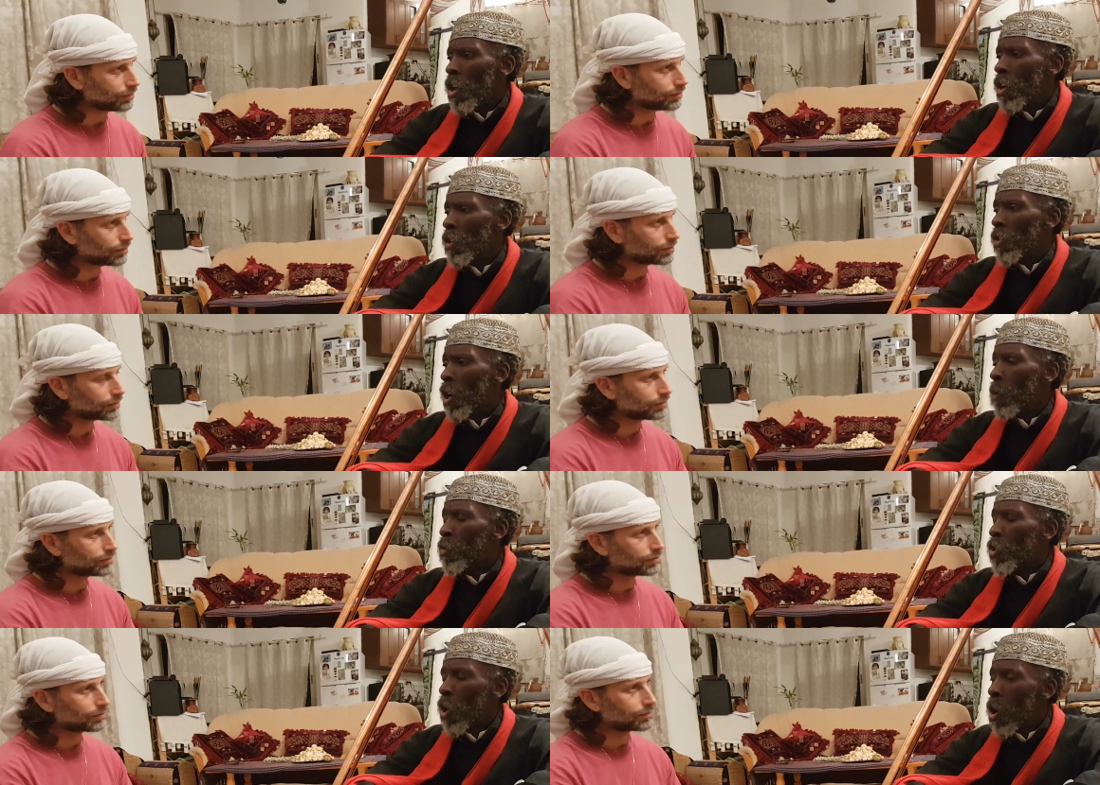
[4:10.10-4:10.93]
Speaker 1: is
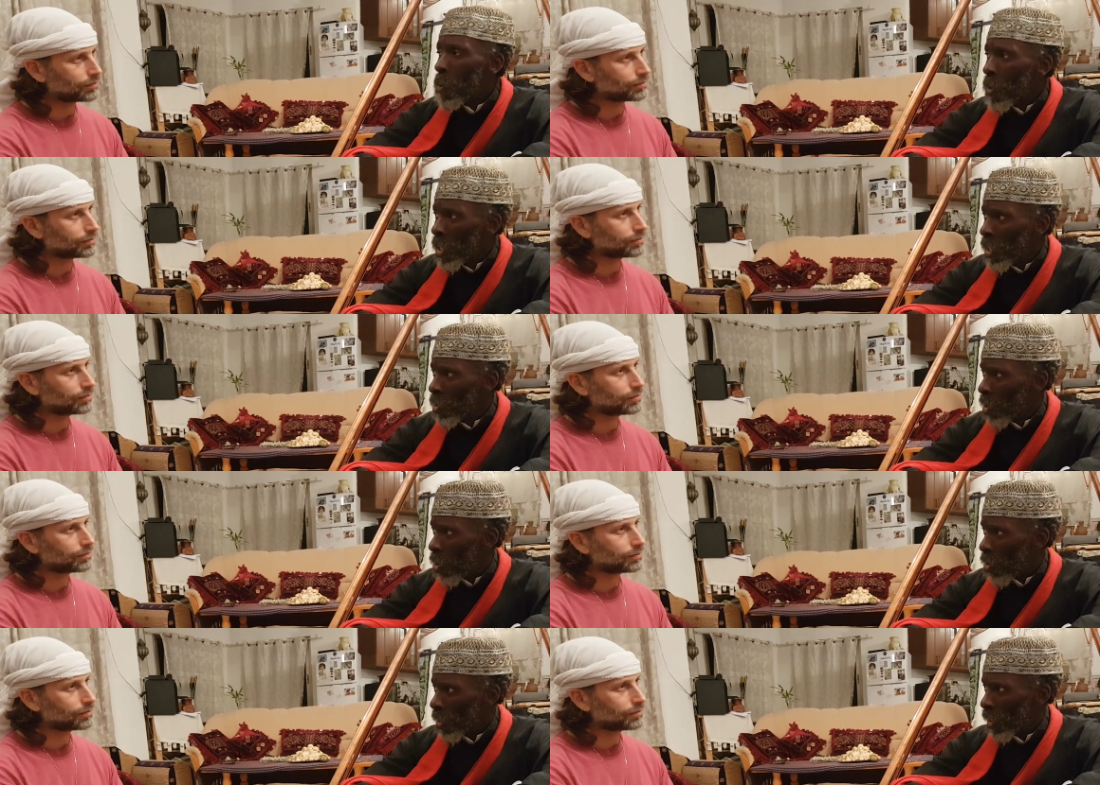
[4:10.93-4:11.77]
observing these
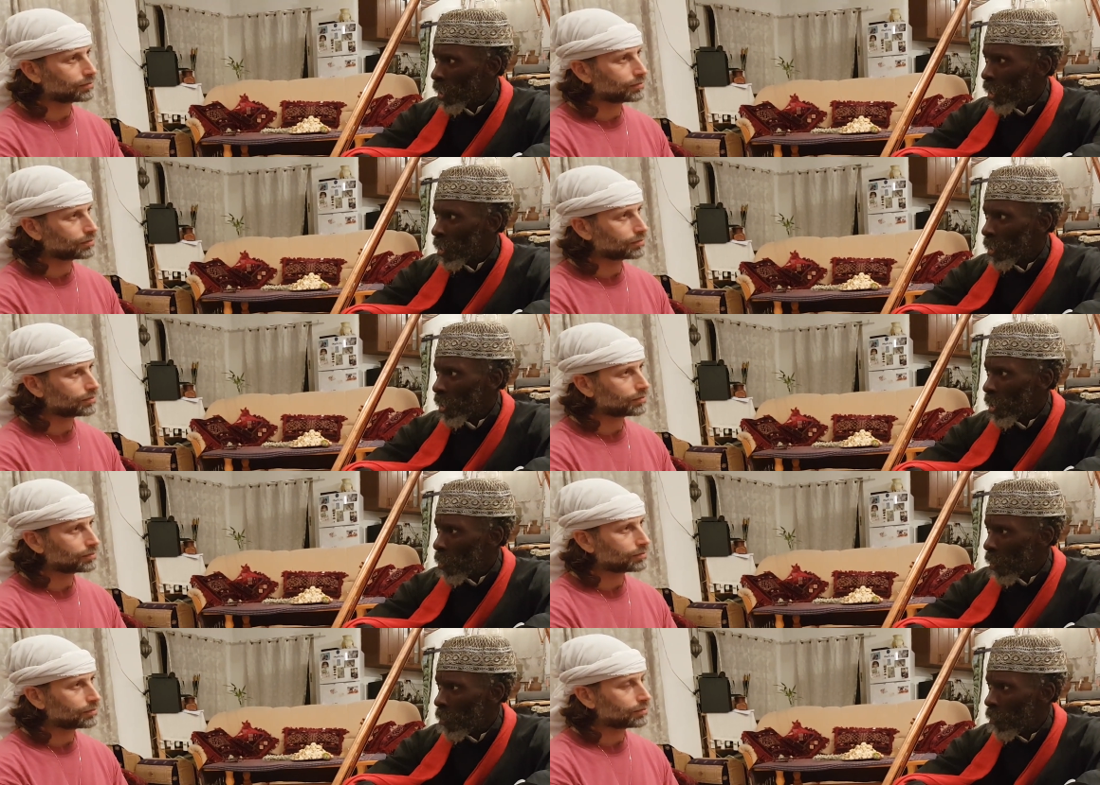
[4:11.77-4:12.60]
laws again, these
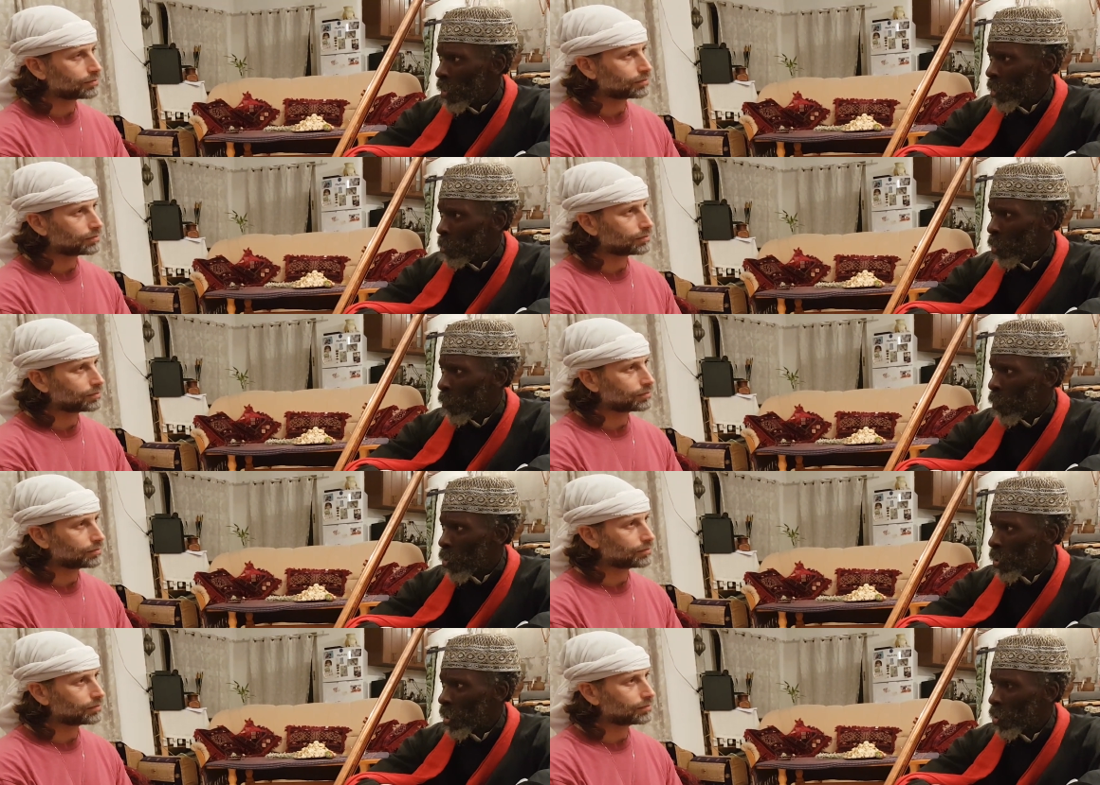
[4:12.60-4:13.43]
invisible
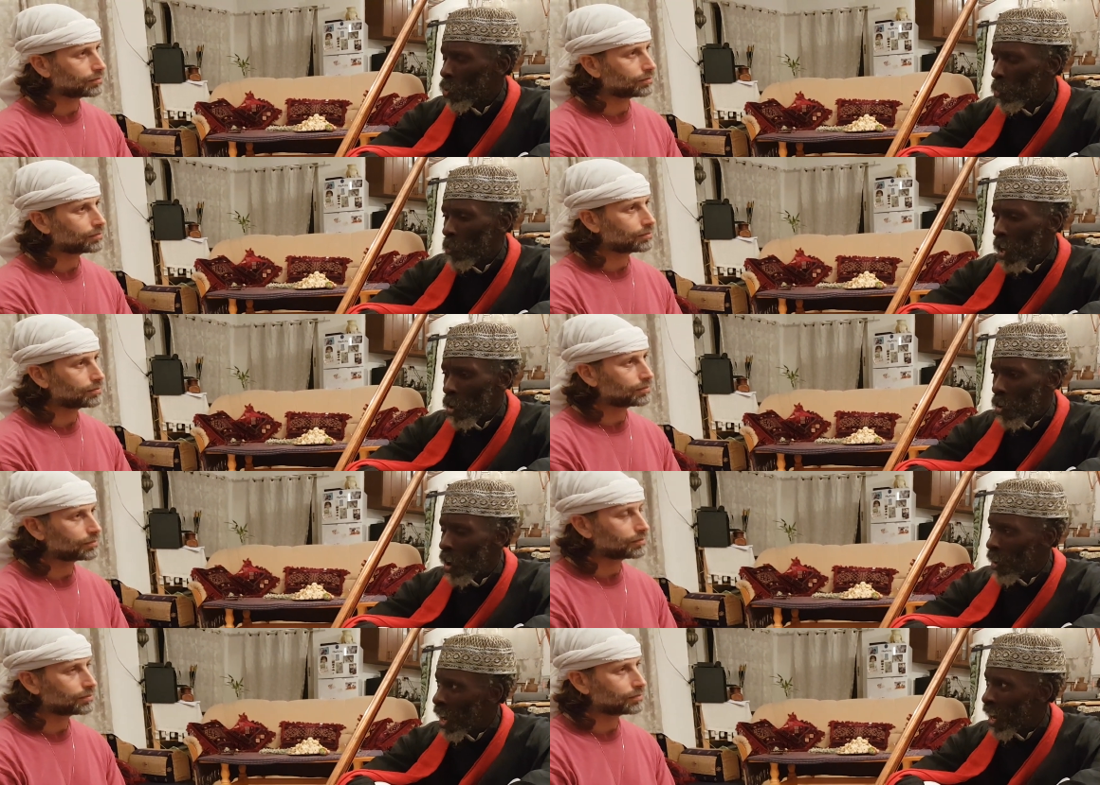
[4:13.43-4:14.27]
forces, to better
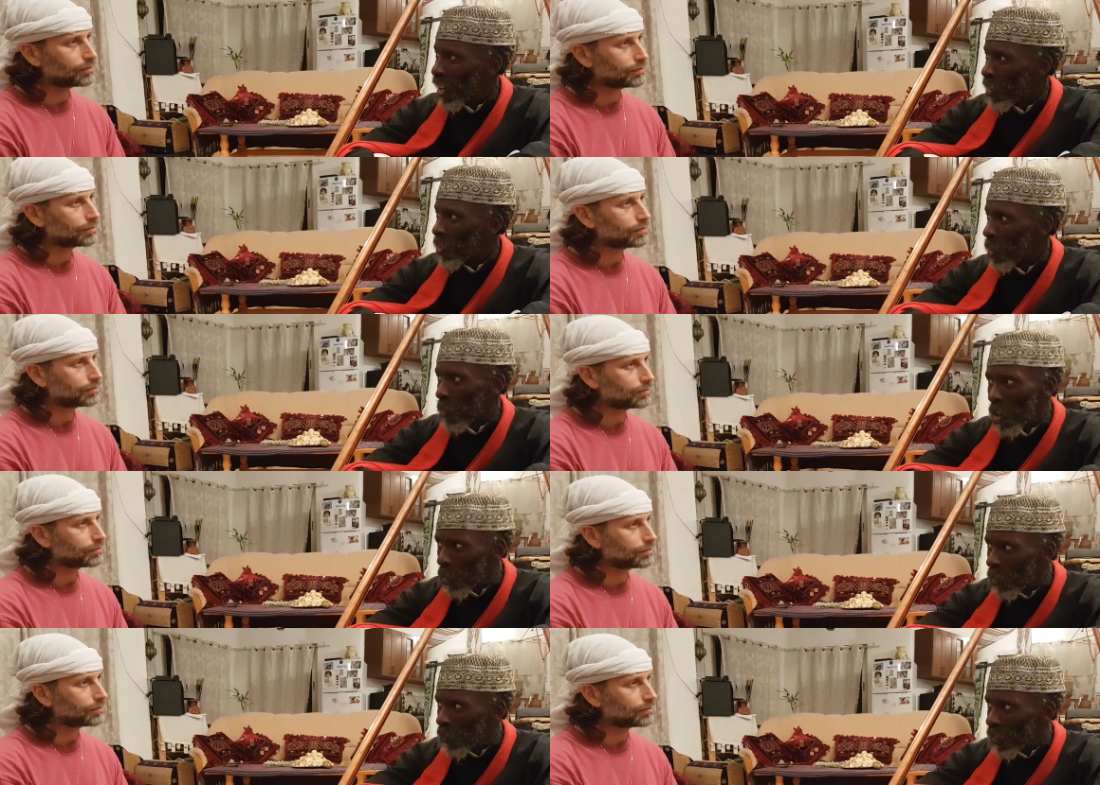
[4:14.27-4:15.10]
our lives, to
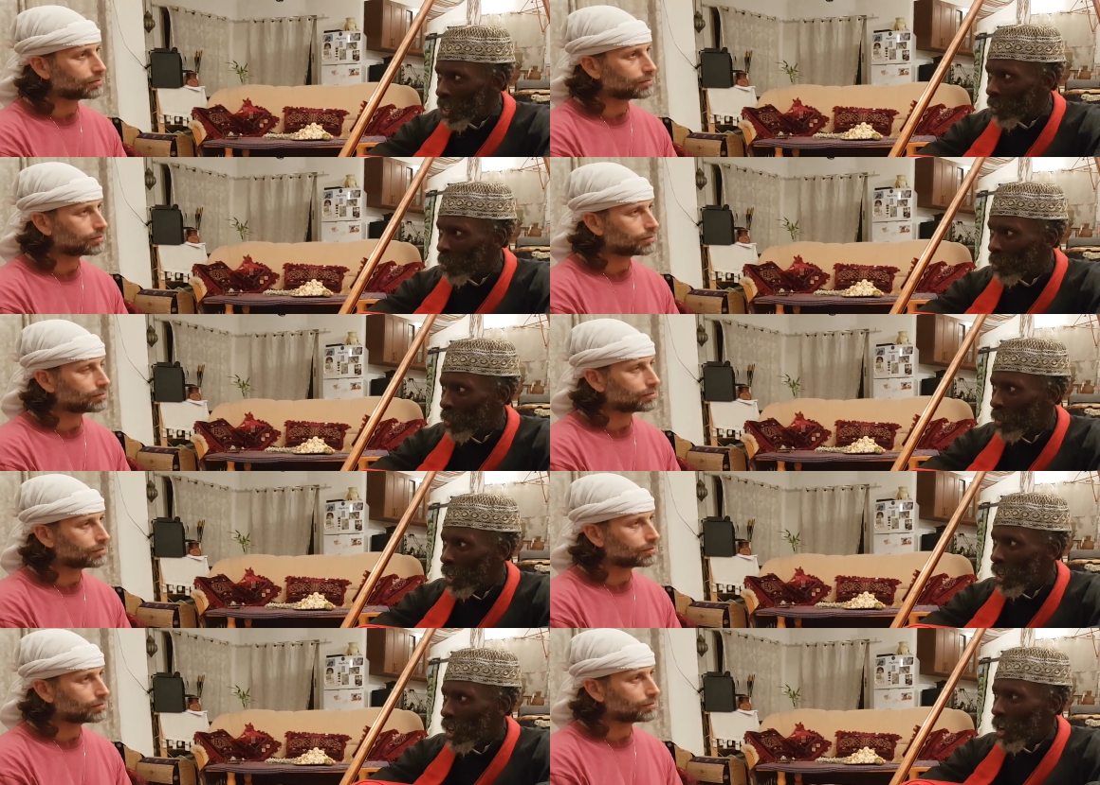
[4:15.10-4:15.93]
better the vehicle,
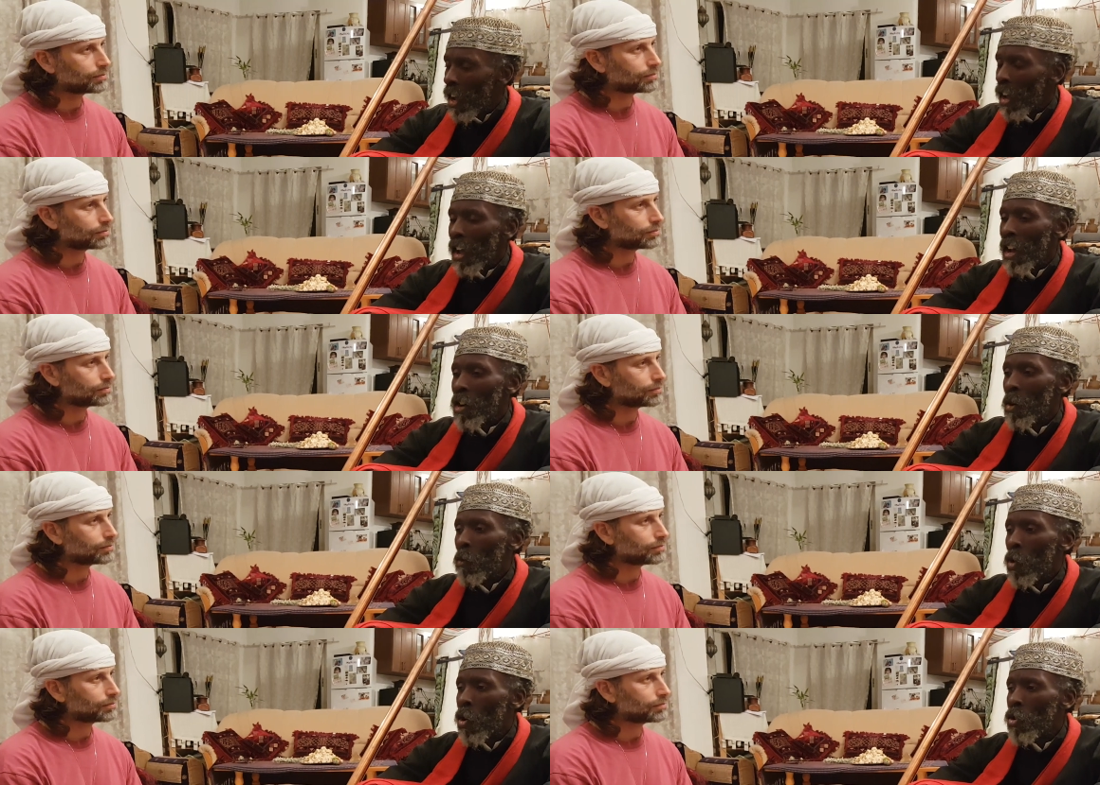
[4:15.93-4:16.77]
and the
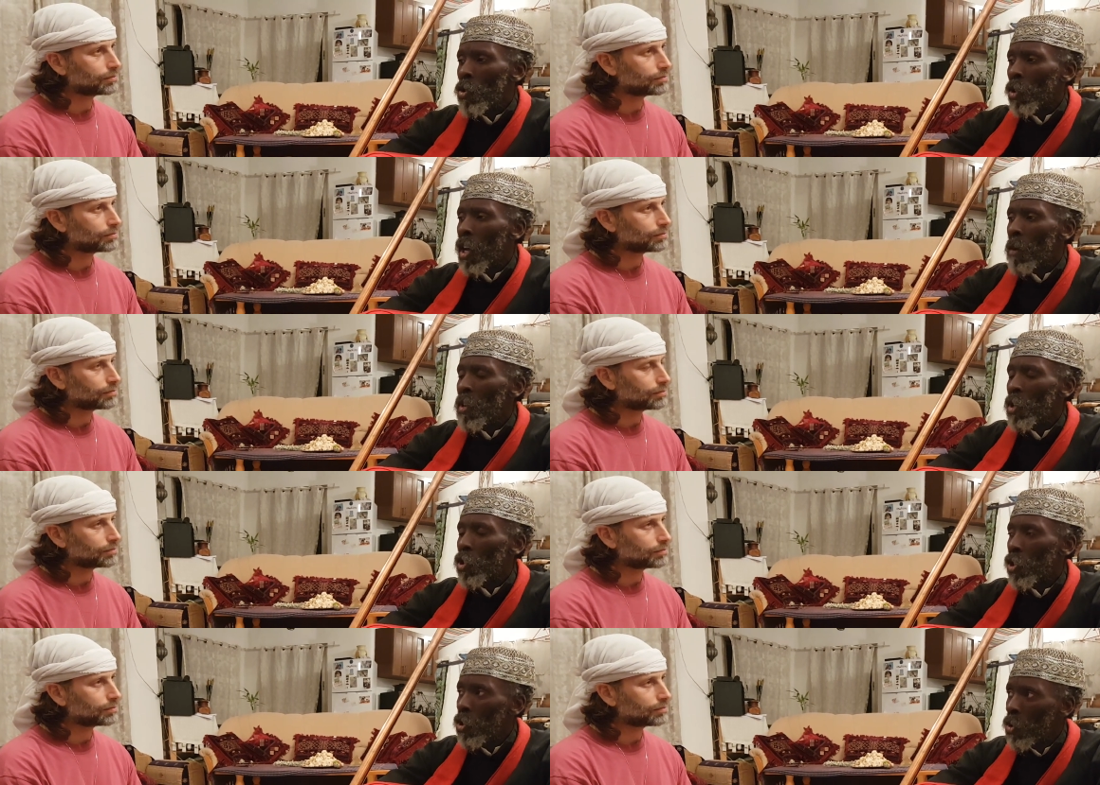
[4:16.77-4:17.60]
more you come
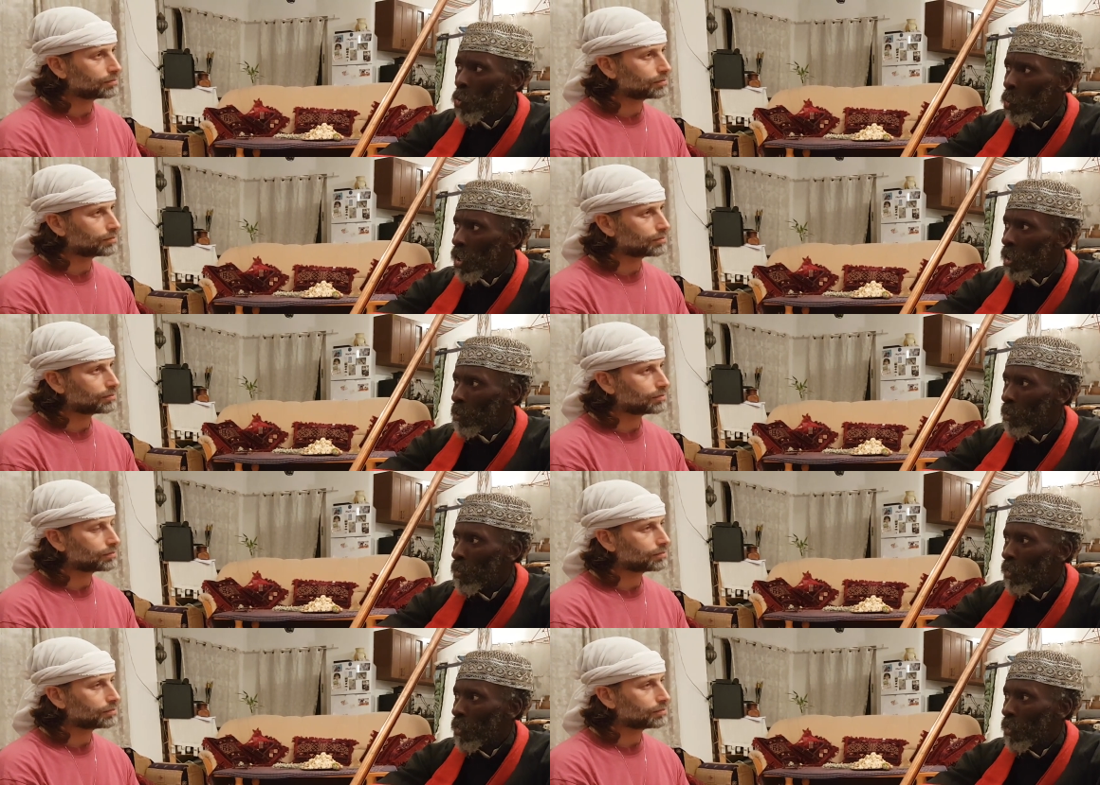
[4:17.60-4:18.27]
in tune with them.